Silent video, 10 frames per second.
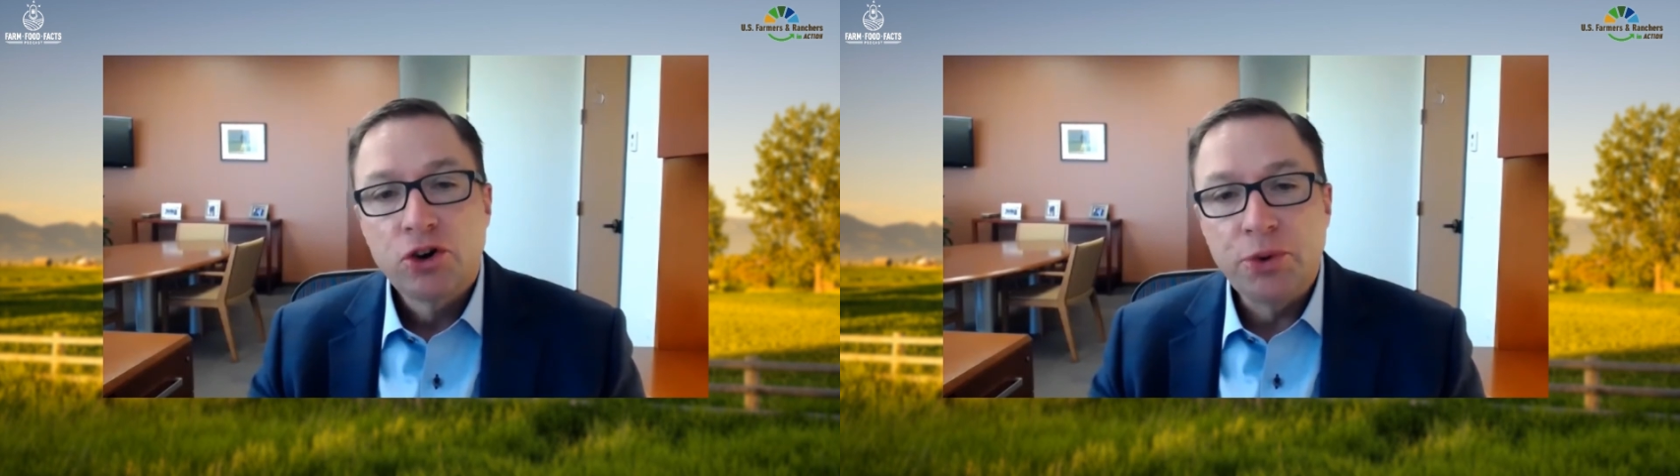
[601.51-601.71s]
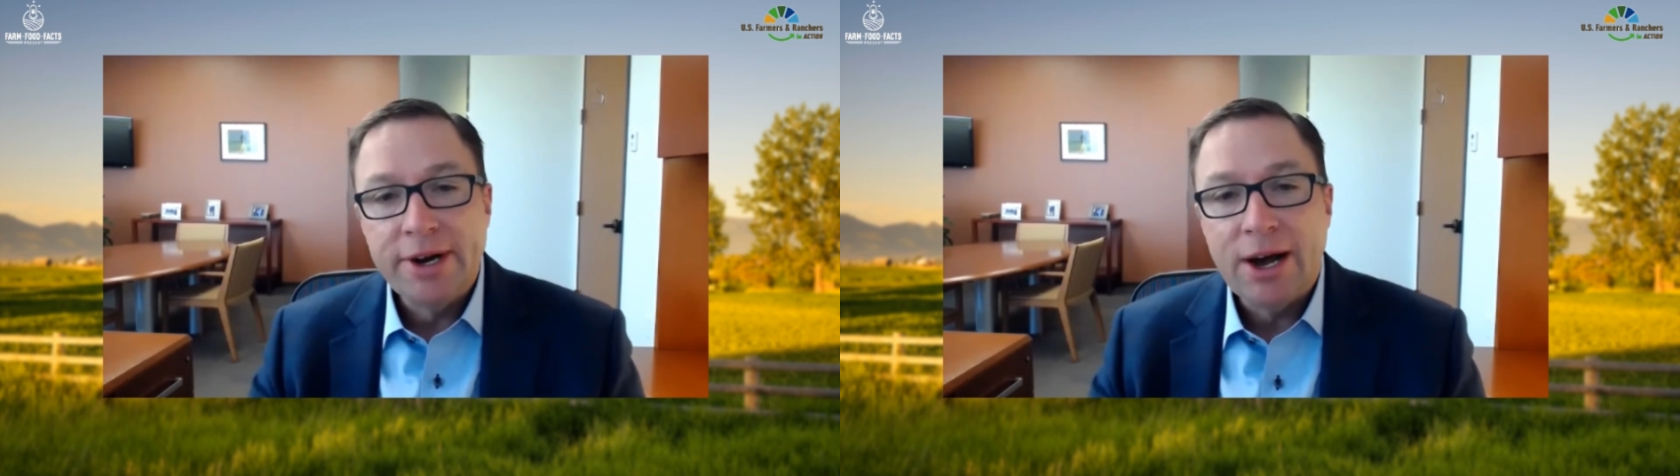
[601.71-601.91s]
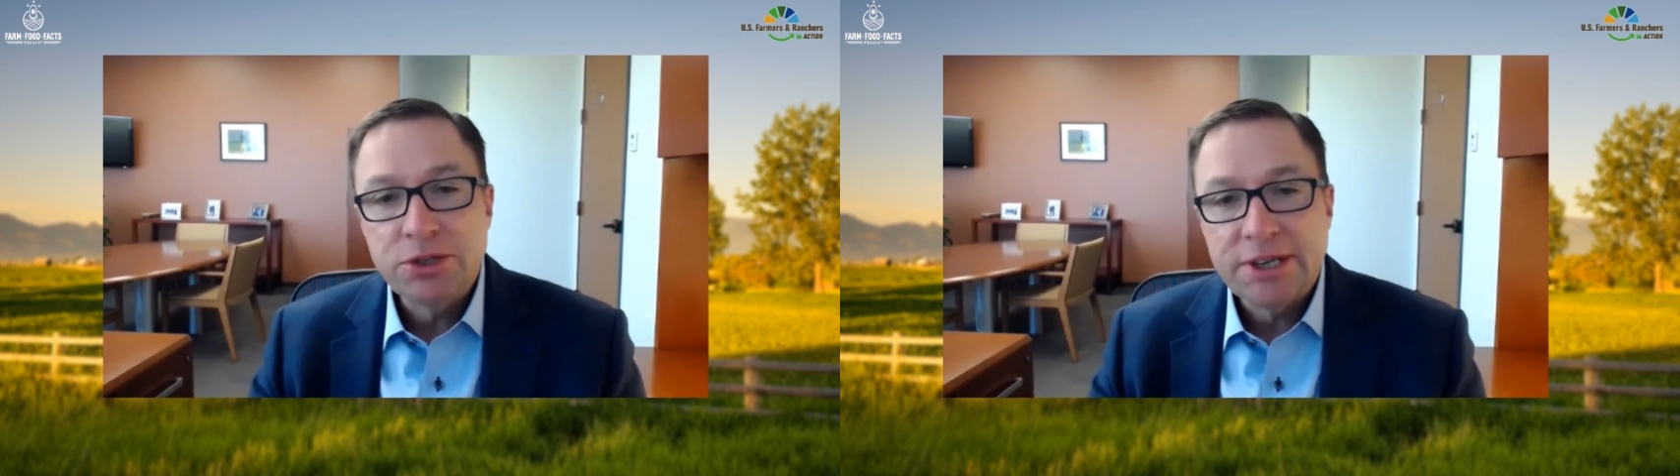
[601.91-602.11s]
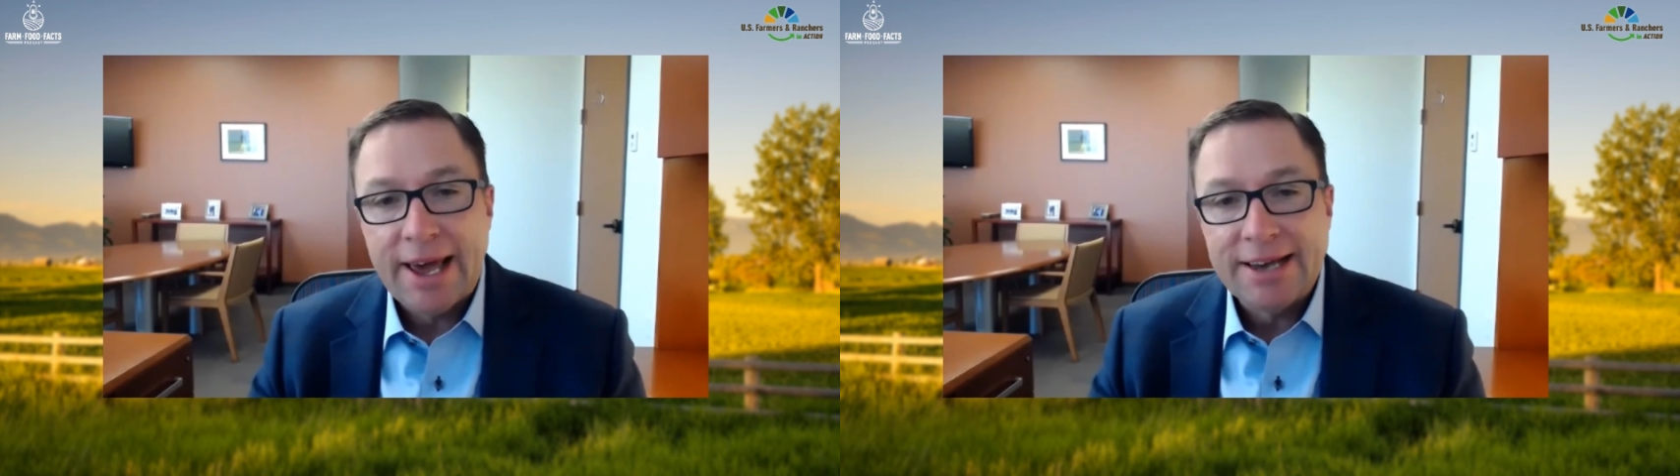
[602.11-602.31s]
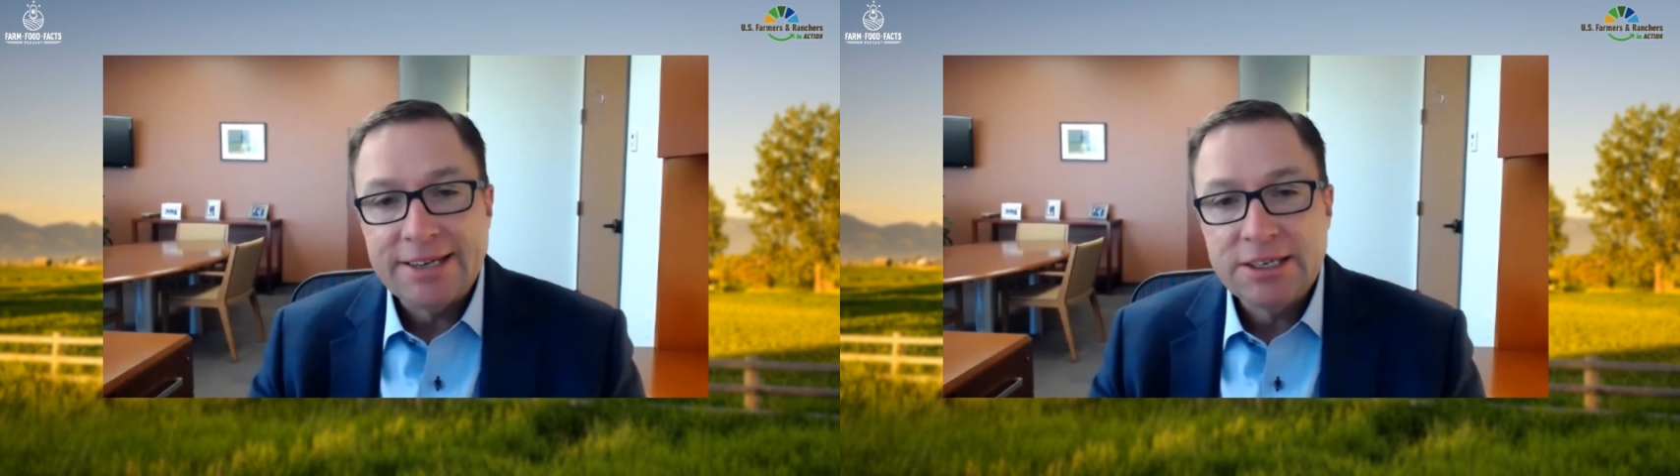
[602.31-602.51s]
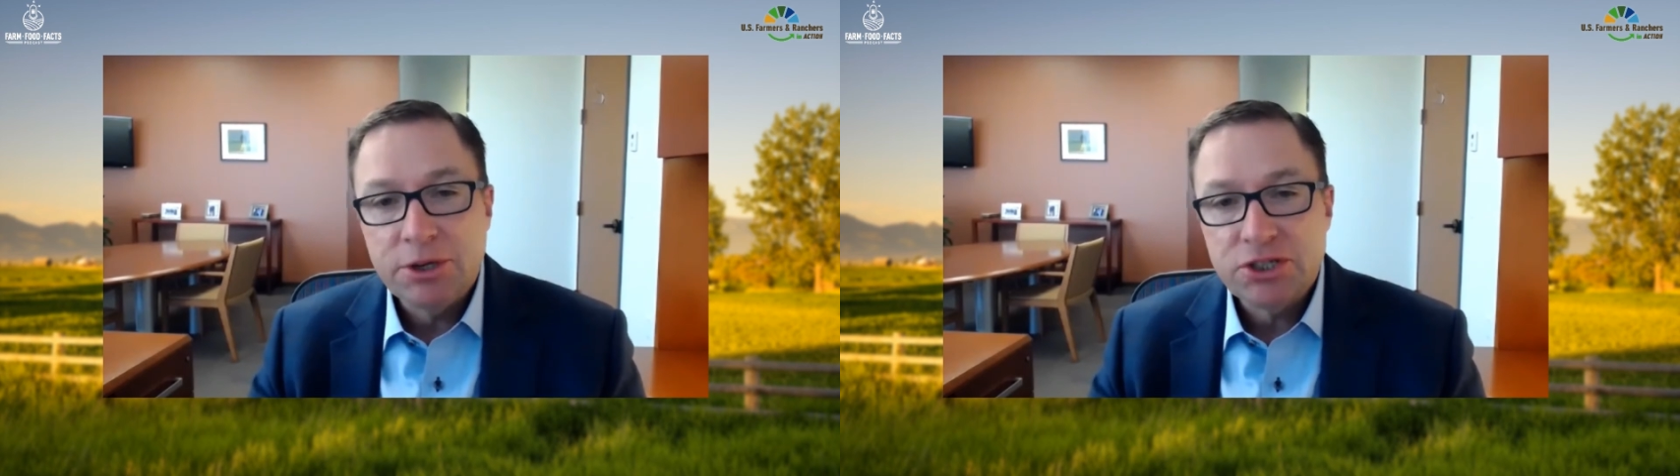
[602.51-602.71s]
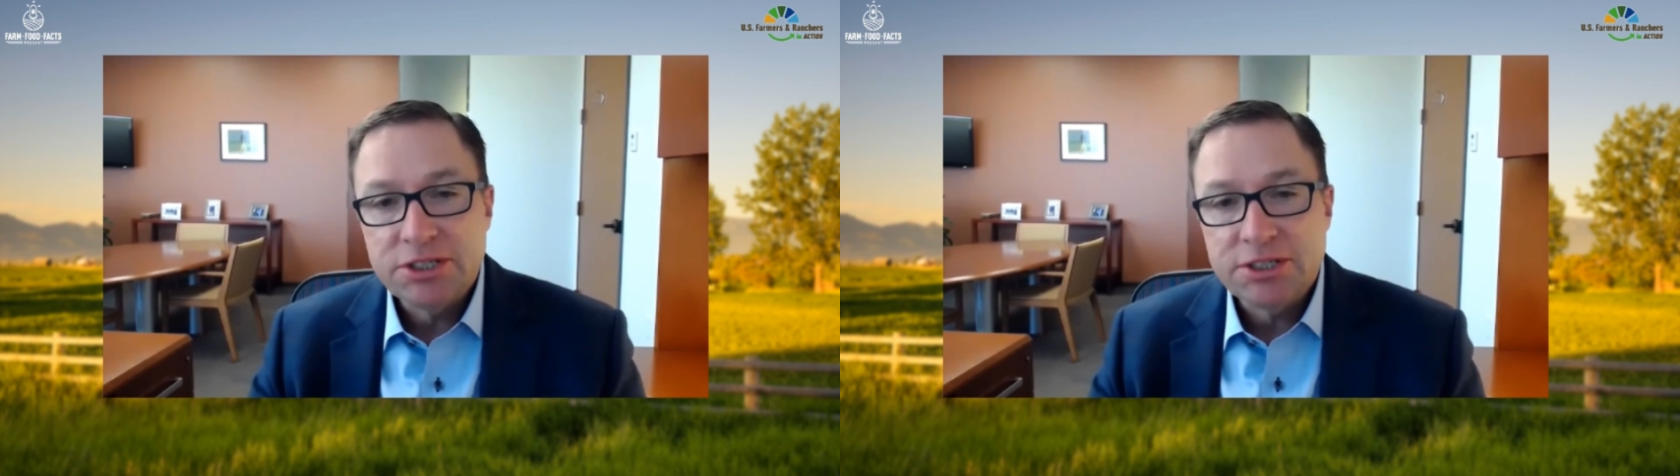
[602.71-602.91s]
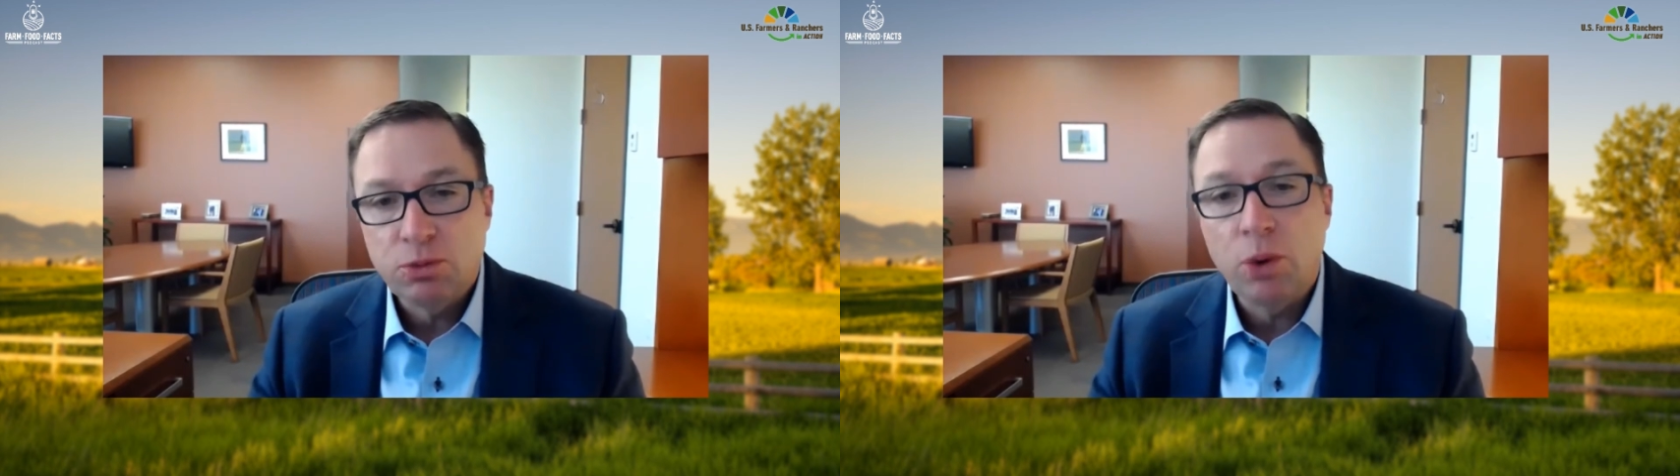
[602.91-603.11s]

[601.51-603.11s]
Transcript: greenhouse gas emissions. And